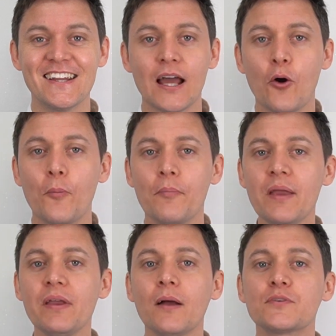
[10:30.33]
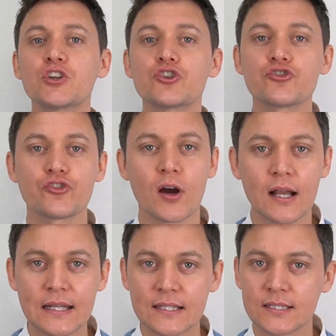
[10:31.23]
Now, maybe I'm
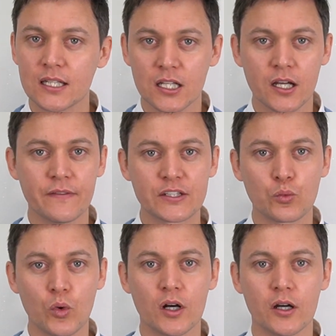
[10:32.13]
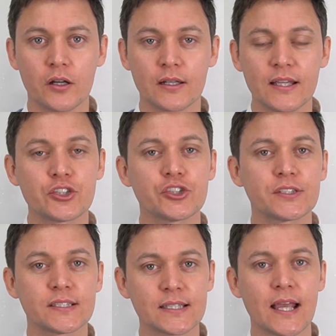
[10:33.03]
struggling to learn this word. Let's
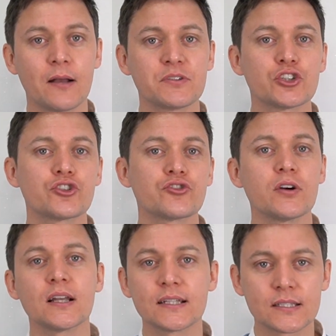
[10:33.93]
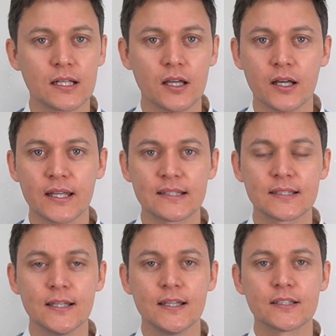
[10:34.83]
just say I'm struggling to learn it,
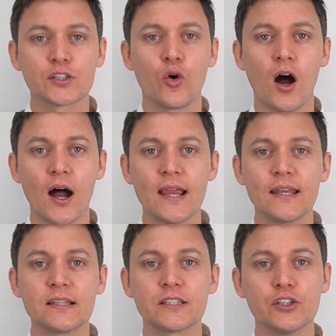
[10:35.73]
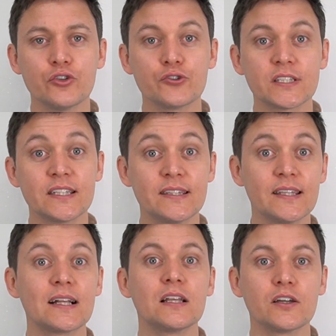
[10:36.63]
so I need to use the
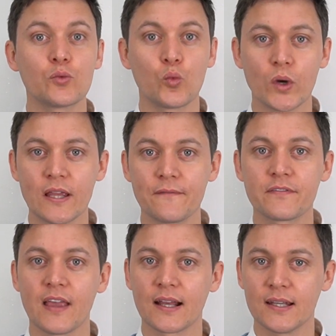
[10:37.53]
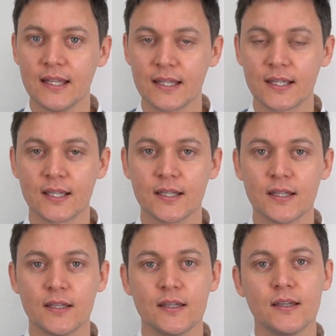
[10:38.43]
Diglot-Weave technique.
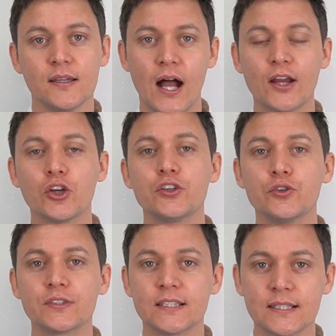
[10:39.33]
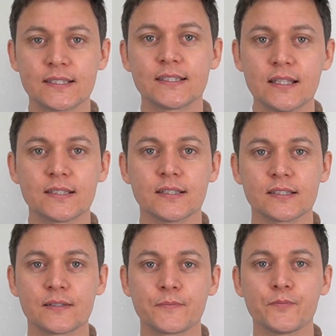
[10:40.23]
I could use this
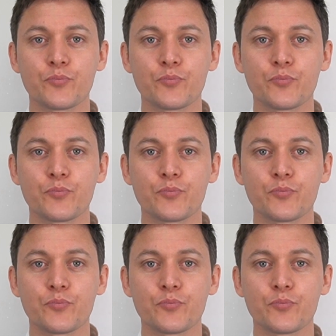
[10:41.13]
sentence.